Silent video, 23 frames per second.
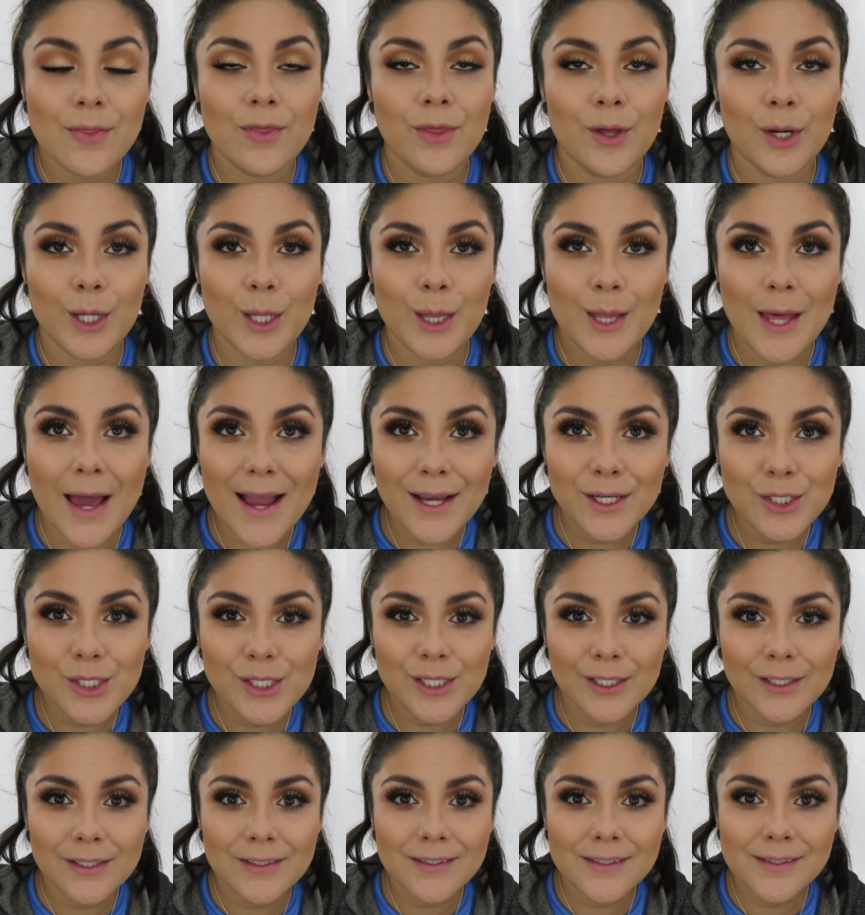The
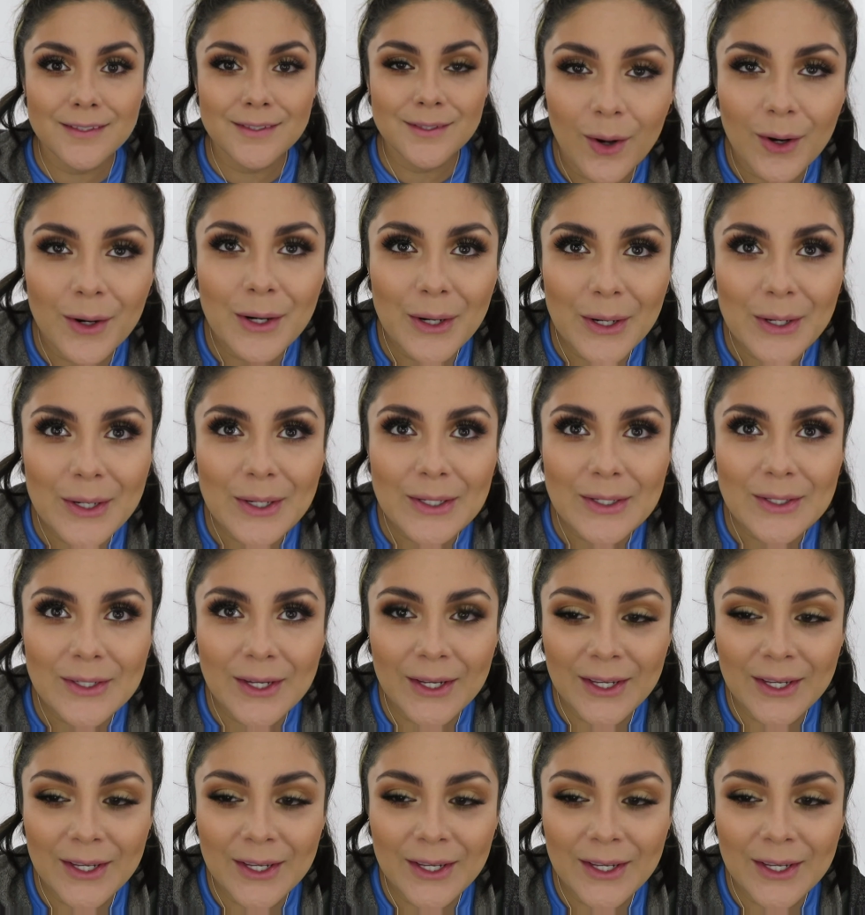lashes are on.